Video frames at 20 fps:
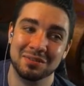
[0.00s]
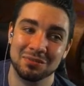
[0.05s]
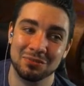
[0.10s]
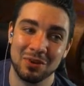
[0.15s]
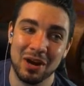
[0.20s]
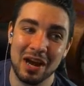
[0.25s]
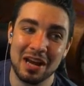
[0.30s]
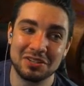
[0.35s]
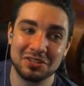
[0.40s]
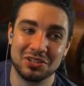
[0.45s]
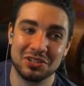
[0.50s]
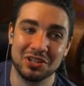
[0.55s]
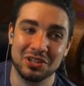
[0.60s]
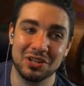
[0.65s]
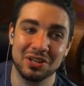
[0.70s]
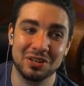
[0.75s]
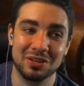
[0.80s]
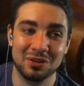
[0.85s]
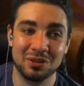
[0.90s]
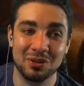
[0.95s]

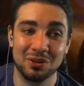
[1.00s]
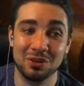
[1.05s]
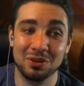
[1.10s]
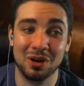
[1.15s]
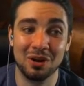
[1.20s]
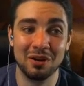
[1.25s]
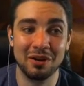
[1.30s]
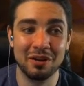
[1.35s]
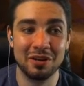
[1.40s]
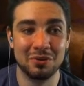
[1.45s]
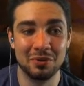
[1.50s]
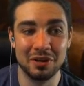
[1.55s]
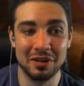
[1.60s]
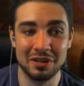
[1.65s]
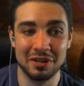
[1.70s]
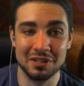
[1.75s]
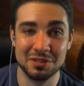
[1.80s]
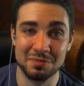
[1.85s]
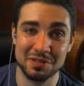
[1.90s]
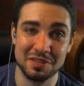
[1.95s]
Vraska, the Golgari
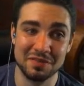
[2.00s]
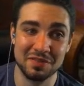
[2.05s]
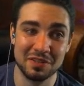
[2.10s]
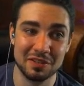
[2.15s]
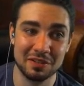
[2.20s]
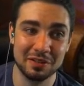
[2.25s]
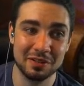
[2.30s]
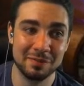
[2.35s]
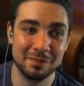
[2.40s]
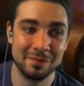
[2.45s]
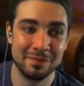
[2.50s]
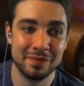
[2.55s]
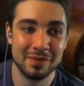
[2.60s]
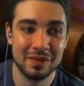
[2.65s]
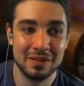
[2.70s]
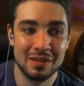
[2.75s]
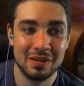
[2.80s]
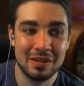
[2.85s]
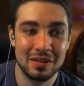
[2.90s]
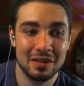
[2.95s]
Queen, specifically.
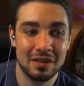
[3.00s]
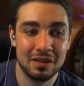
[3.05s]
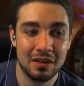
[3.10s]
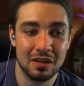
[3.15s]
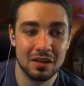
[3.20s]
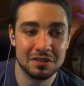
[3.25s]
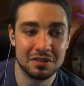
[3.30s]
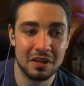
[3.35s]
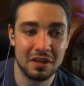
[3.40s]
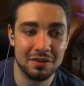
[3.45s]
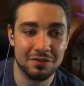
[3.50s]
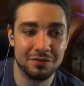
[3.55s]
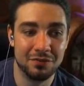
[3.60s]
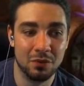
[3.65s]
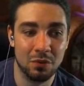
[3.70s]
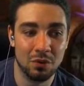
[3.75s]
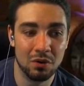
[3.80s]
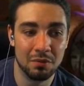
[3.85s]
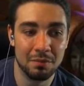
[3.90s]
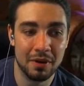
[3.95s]
Is a
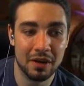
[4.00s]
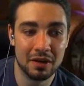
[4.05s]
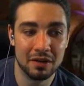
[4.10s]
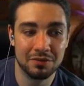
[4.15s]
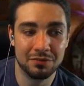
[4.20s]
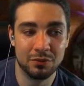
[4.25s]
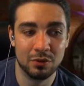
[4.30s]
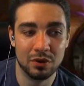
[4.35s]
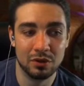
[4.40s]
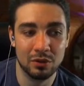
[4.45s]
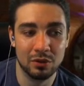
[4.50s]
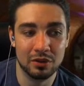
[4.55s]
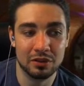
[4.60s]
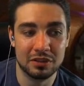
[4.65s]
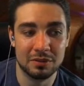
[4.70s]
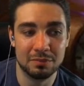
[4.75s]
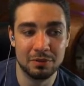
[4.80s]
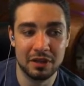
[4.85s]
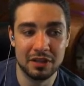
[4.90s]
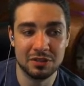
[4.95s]
4 mana, 4
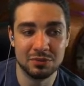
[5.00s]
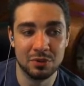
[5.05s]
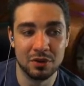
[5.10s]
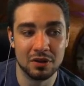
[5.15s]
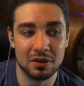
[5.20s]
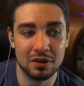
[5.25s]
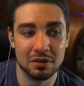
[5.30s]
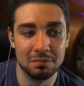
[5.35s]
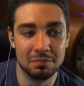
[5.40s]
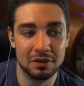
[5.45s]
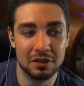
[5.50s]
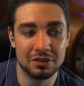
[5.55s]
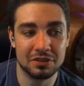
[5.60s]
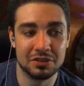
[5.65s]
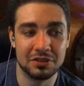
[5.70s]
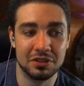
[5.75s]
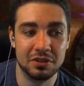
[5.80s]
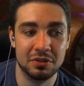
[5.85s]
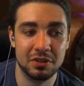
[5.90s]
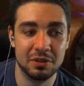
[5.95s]
loyalty planeswalker,
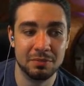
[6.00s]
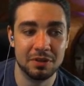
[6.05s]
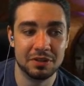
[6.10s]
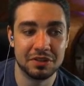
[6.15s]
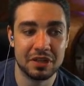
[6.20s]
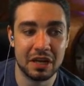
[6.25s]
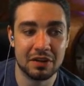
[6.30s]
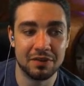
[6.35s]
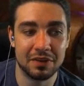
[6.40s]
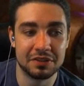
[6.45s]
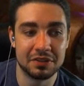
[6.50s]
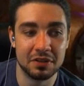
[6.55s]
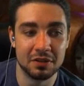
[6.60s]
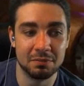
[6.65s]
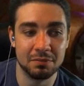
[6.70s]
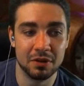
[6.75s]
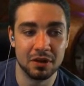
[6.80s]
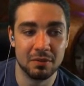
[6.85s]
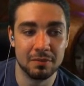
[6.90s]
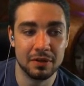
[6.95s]
+2. You may sacrifice another
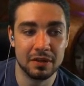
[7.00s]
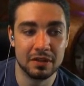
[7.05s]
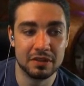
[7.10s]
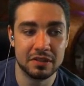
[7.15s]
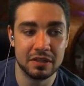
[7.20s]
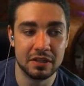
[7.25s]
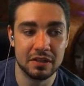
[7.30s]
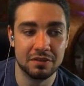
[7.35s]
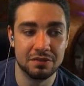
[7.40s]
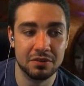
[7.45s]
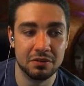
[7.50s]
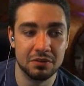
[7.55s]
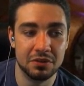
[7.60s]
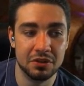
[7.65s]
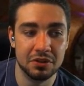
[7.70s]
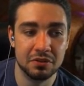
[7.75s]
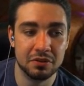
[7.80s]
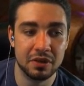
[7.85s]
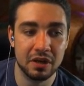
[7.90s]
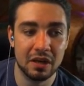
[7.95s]
permanent. If you
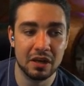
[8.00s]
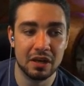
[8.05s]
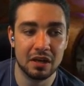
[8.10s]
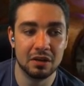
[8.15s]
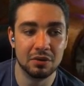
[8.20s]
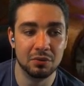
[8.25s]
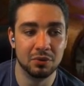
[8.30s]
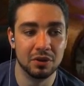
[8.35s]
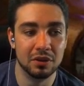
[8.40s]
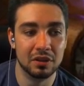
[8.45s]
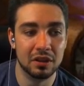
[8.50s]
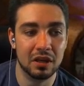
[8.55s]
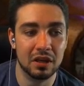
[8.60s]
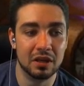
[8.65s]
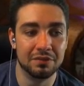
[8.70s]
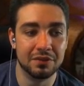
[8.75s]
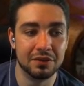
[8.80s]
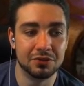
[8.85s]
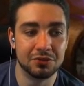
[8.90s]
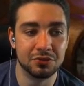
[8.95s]
do, gain 1
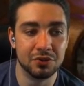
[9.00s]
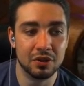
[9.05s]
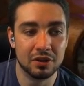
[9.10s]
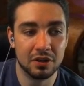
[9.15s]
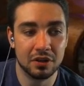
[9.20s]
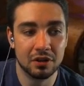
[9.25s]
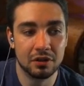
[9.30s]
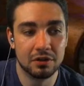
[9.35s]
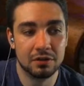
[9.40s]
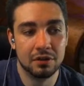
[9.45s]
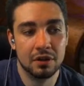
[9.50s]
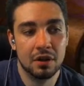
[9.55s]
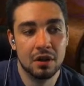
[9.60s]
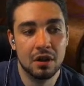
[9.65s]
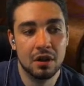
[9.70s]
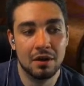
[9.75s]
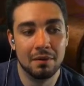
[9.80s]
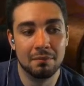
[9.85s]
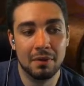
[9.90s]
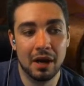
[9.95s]
life and draw a card.
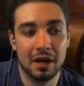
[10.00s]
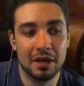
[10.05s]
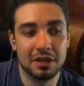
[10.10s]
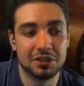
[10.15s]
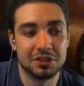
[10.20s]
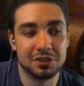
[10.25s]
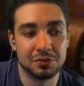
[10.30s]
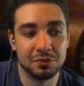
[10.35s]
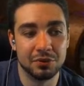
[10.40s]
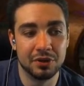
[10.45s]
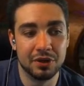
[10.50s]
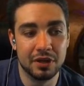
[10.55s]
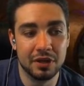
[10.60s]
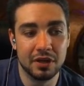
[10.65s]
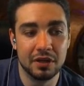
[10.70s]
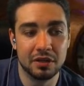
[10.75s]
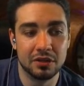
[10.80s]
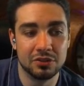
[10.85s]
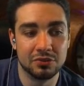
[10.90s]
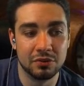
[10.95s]

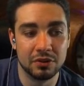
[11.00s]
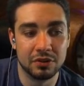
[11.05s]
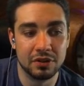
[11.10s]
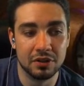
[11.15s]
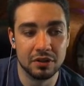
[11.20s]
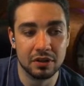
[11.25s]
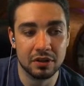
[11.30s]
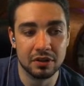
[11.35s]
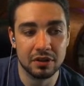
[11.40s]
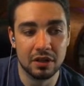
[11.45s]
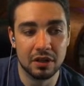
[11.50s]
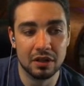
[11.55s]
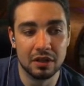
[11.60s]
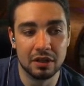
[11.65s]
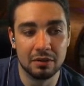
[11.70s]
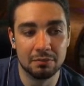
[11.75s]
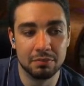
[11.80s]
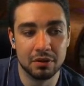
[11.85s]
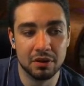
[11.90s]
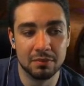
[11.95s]
-3, destroy target
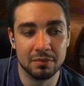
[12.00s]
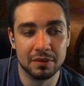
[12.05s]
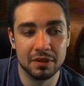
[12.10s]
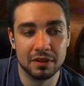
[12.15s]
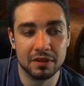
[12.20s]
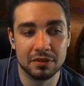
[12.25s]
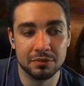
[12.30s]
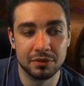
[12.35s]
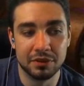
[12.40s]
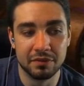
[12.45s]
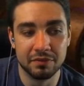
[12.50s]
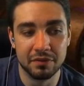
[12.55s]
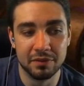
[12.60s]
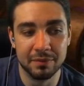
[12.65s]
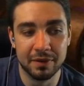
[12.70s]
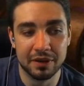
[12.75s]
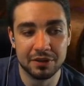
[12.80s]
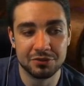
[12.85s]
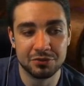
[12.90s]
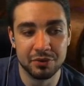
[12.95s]
non-land permanent with convert
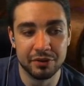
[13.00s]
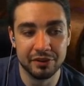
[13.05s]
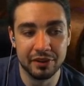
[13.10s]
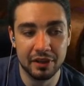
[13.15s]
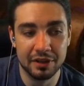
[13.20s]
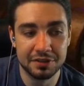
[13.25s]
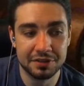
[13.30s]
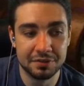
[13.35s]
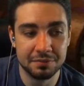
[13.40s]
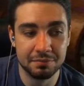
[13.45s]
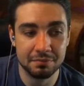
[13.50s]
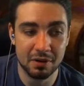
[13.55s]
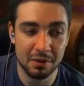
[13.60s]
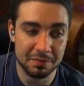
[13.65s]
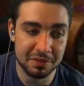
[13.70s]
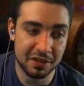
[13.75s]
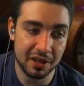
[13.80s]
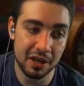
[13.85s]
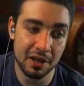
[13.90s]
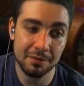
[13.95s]
max 3 or less,
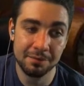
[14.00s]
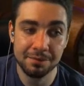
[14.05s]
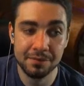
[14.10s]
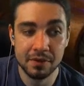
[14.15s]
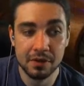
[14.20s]
abrupt decay.